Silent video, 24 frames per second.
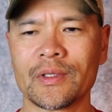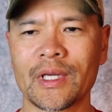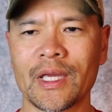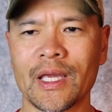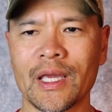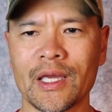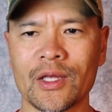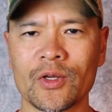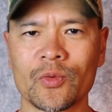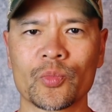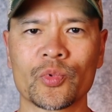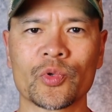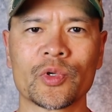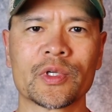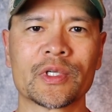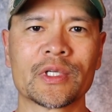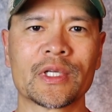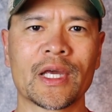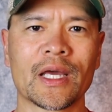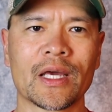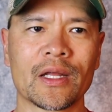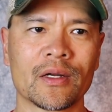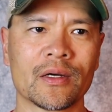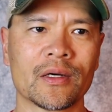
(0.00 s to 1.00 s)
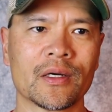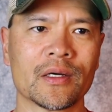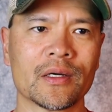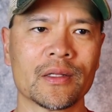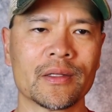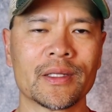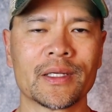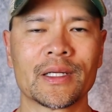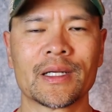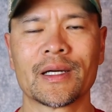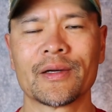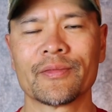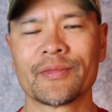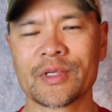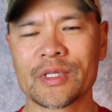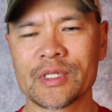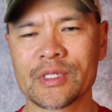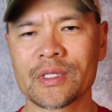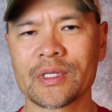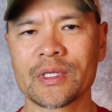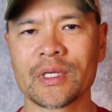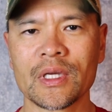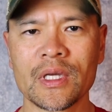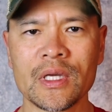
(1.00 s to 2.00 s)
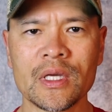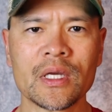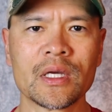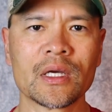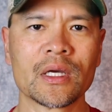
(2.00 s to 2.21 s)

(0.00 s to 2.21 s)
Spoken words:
can't print at all, then obviously